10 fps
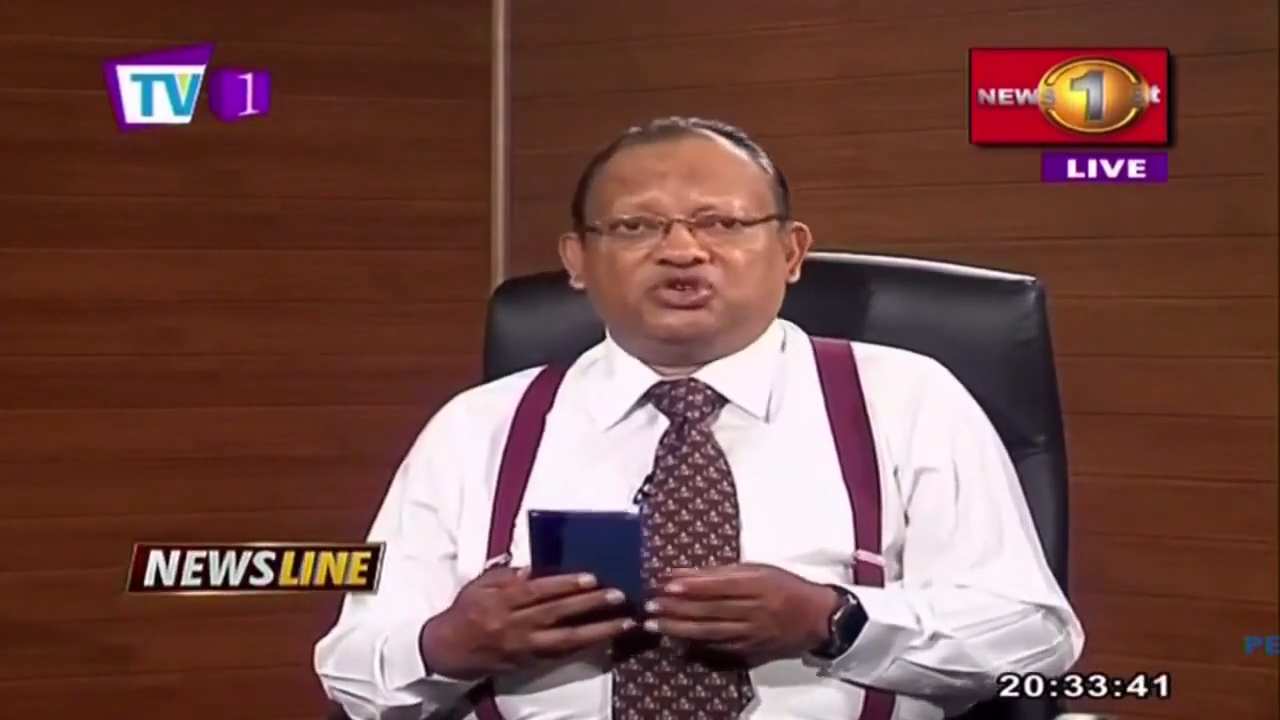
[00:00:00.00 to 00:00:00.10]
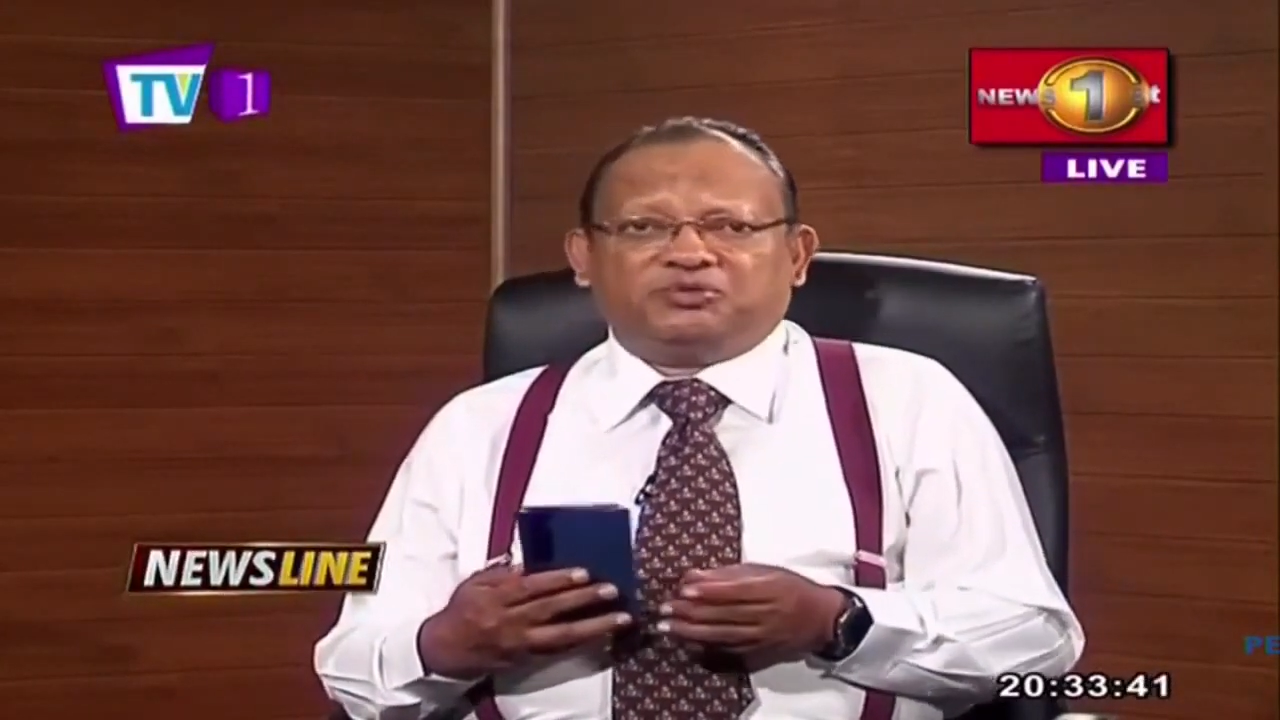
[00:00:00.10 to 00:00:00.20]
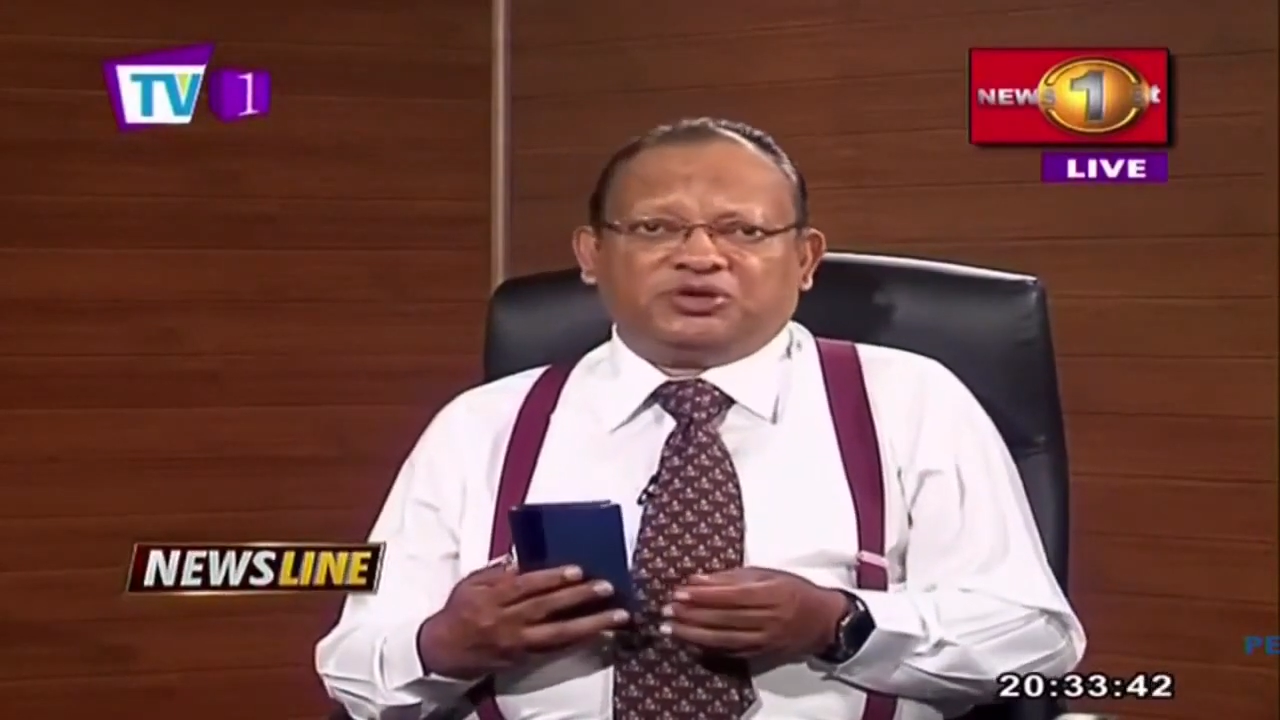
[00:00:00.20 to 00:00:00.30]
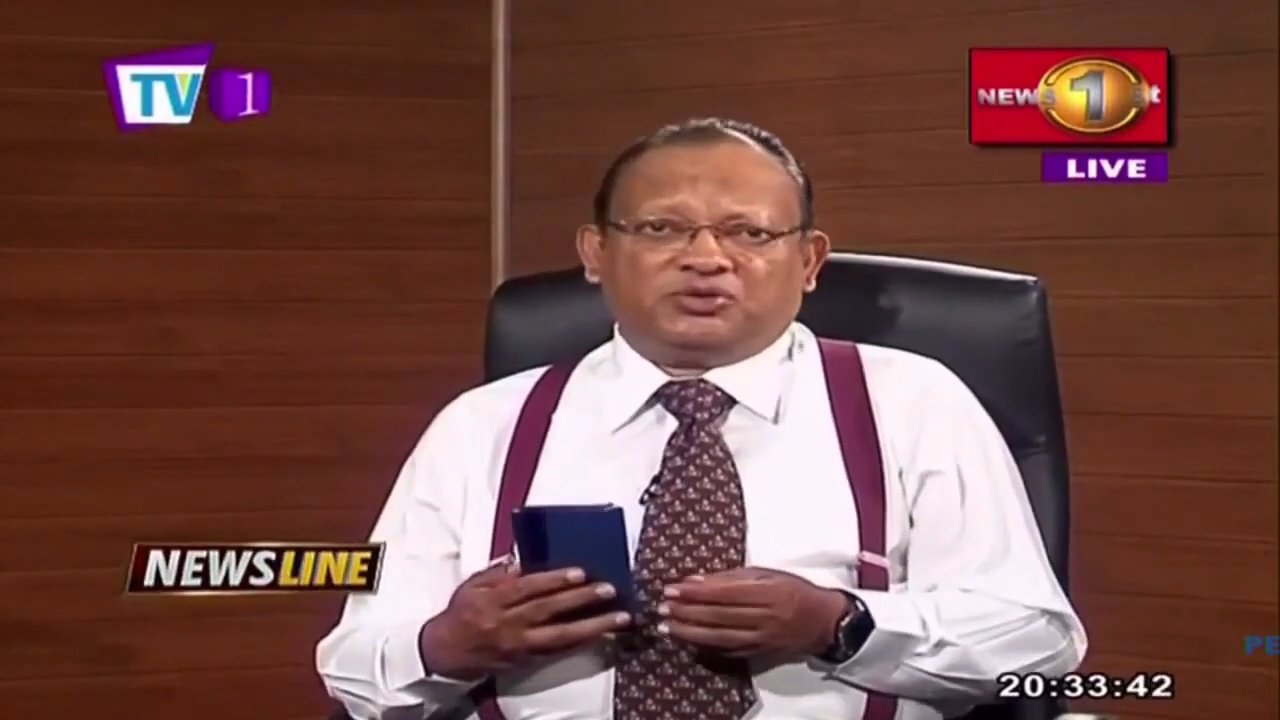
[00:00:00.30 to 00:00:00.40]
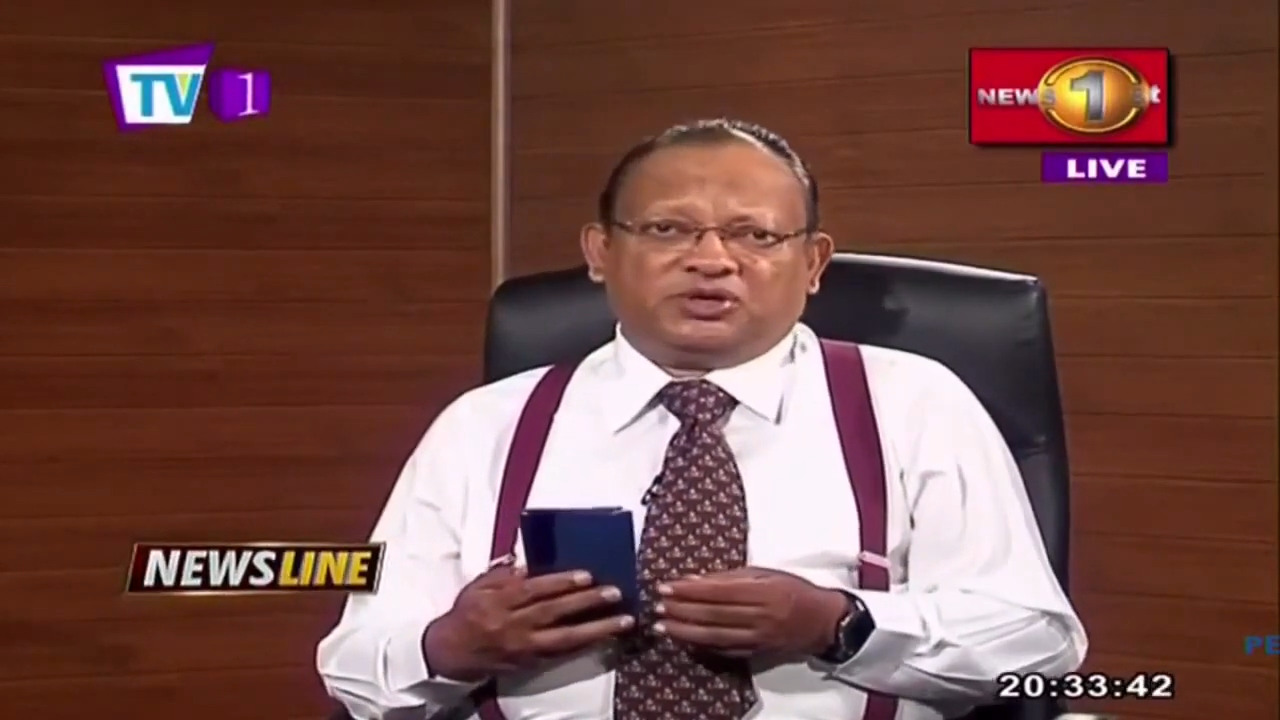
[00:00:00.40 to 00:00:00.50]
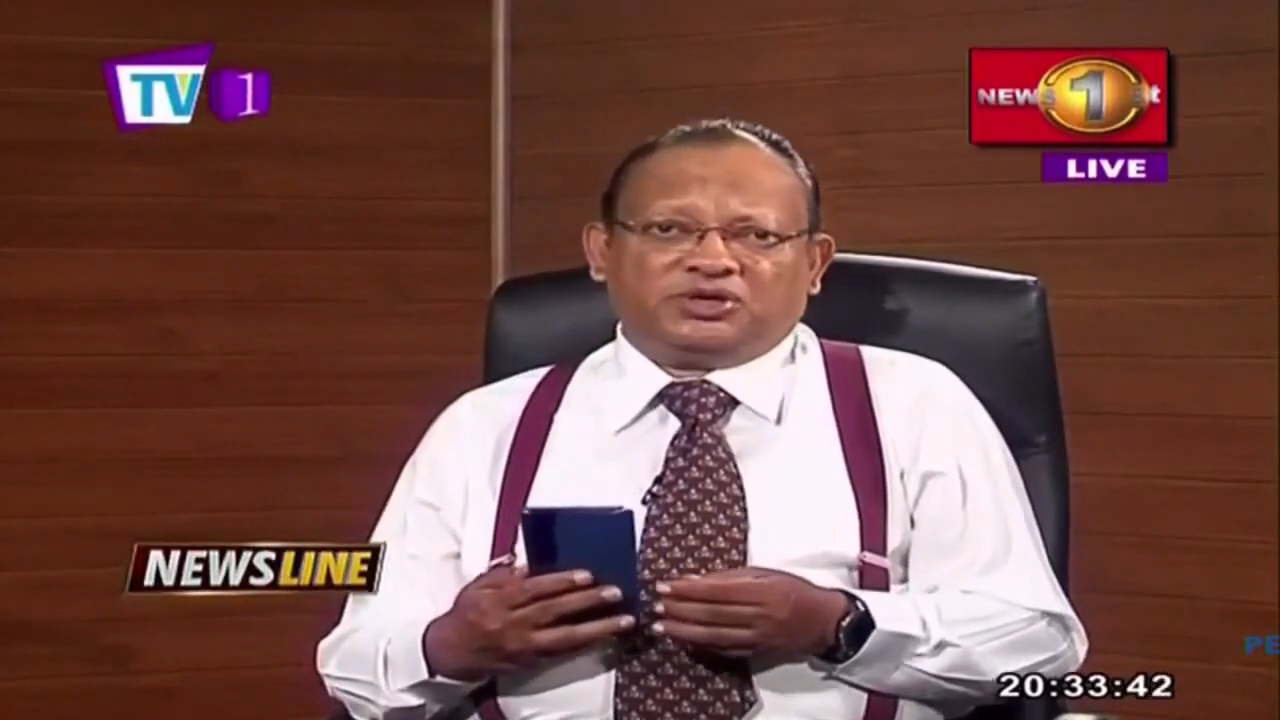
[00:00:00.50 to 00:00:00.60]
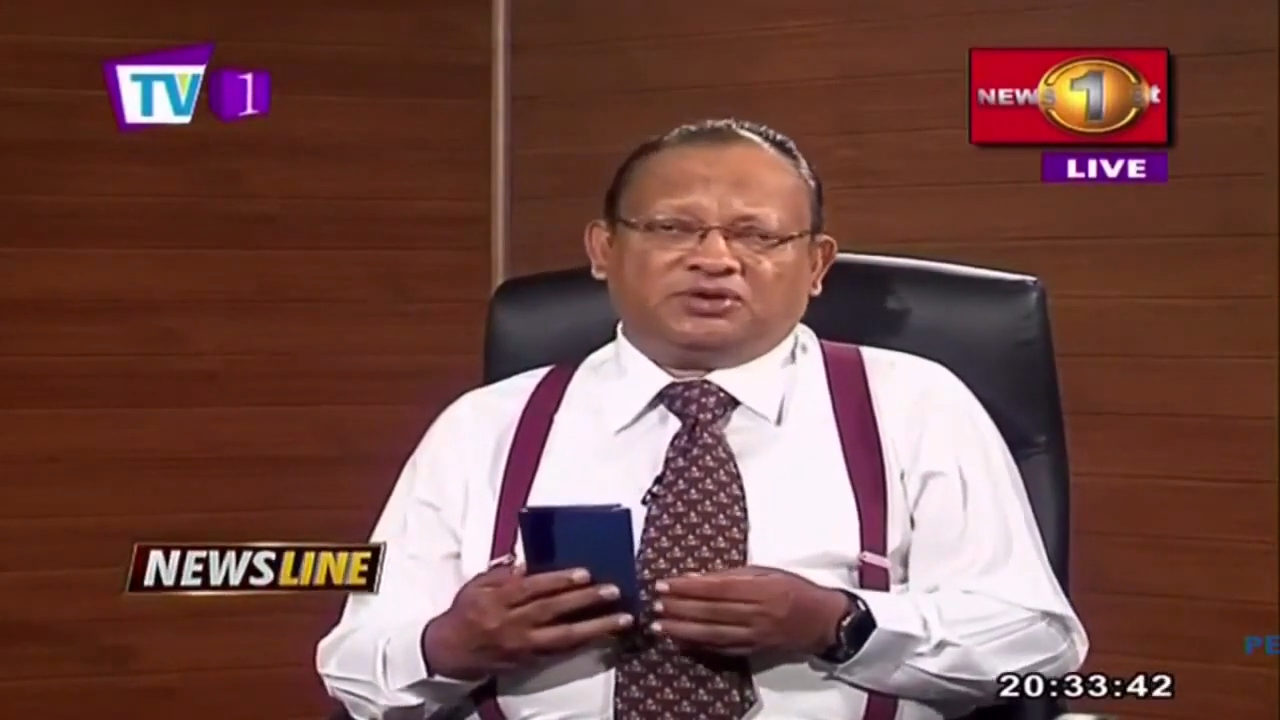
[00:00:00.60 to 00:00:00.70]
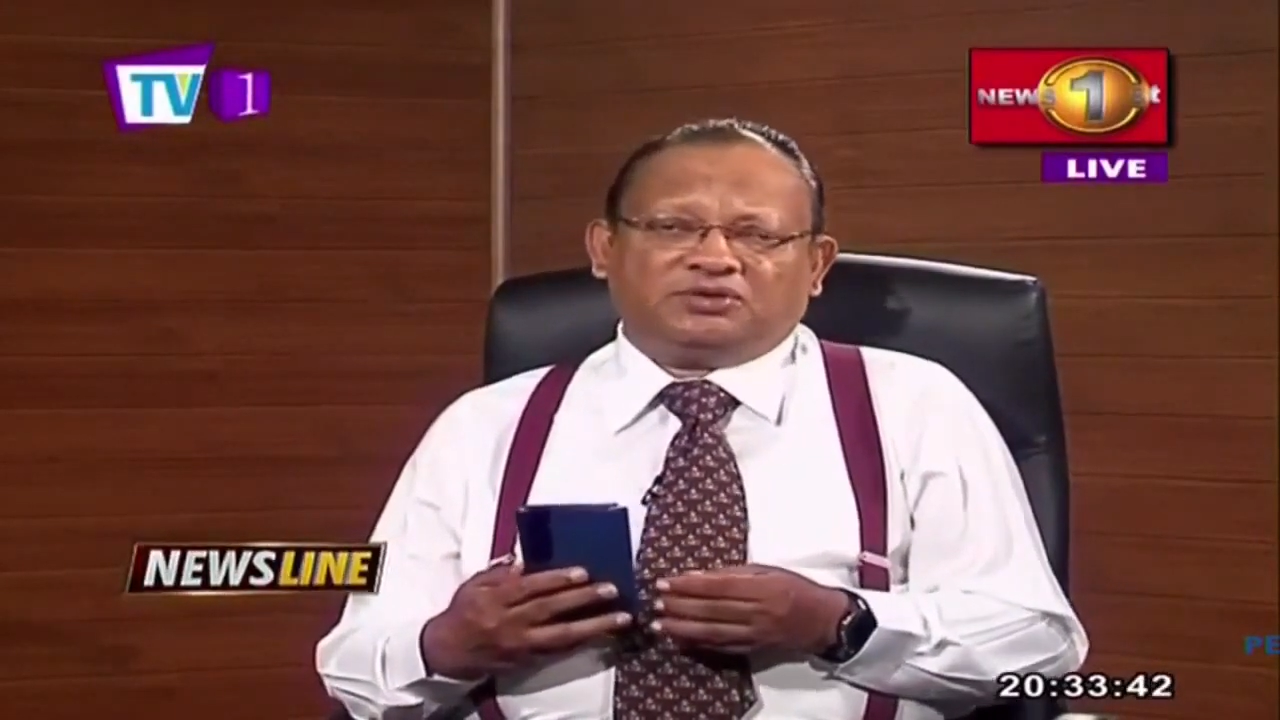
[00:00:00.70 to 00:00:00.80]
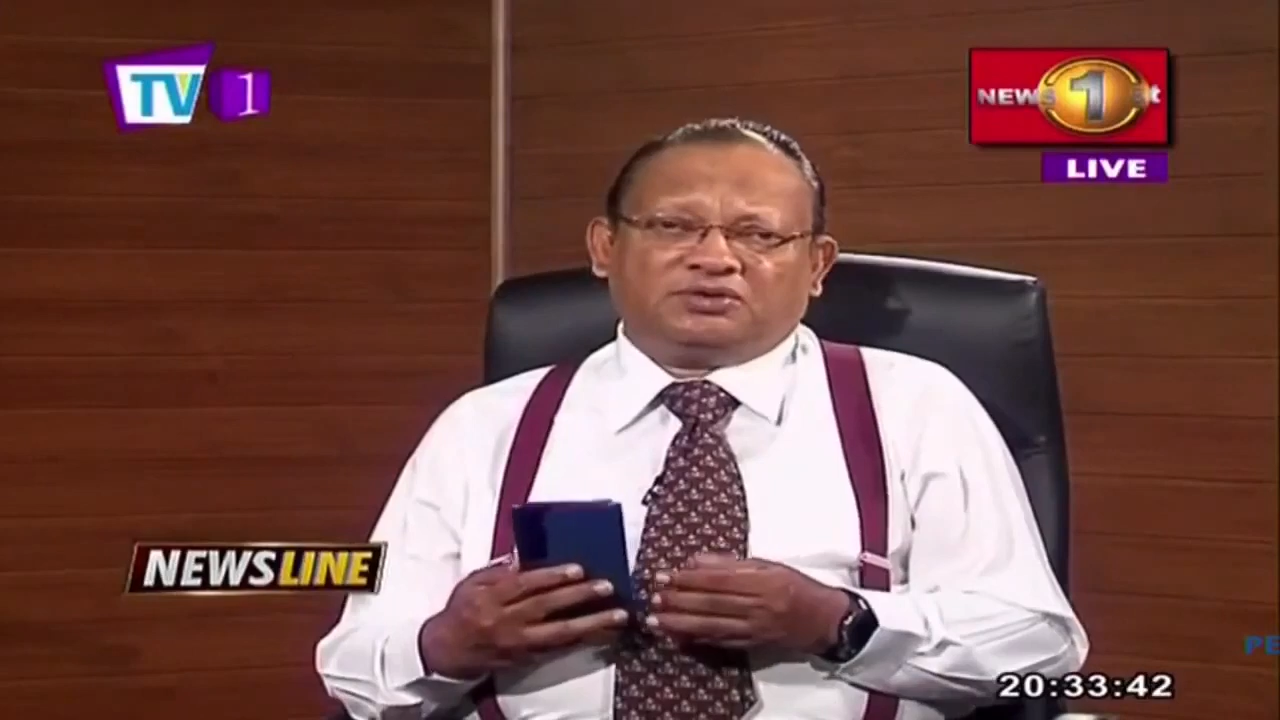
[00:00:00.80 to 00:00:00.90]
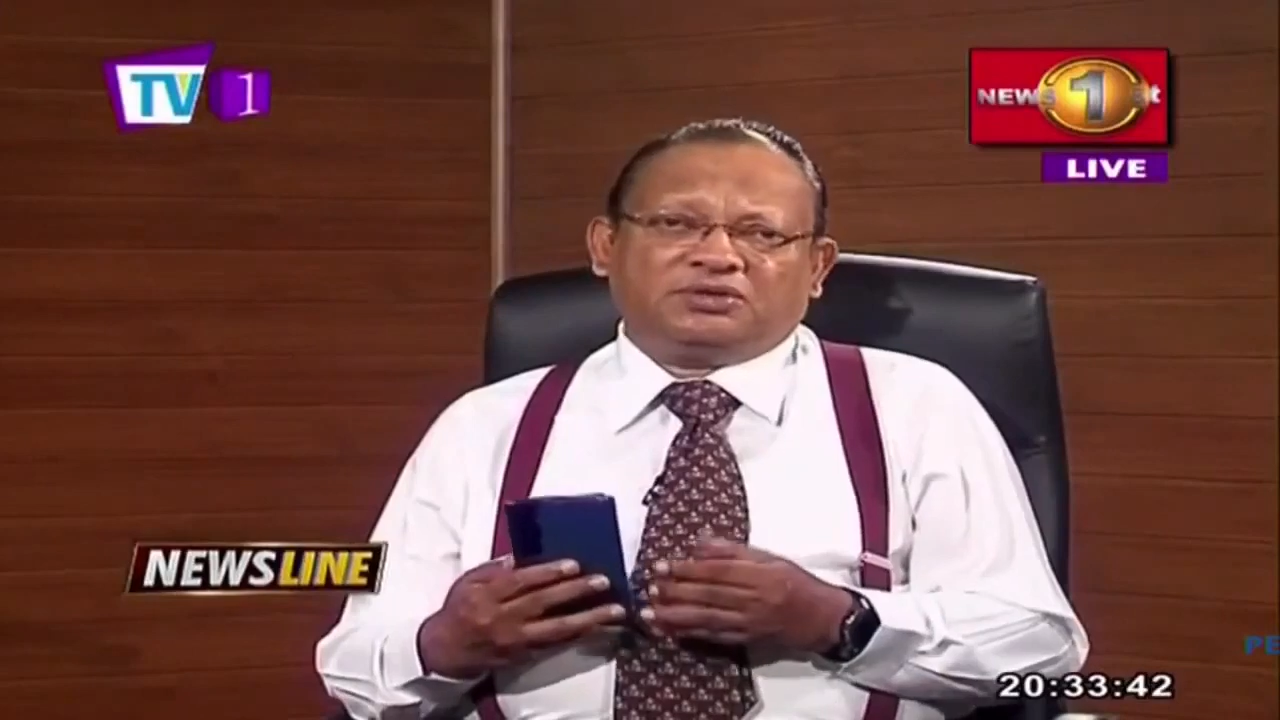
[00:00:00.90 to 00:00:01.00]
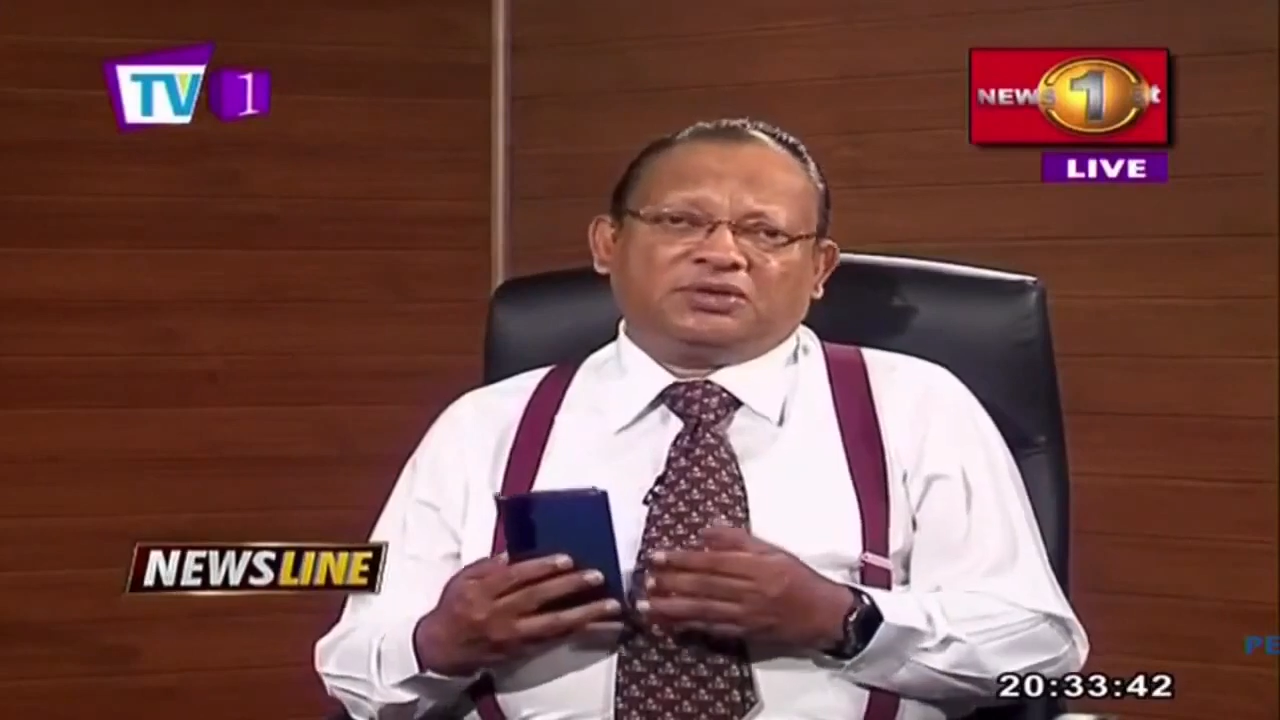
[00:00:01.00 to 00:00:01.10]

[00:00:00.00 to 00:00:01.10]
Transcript: should be doing,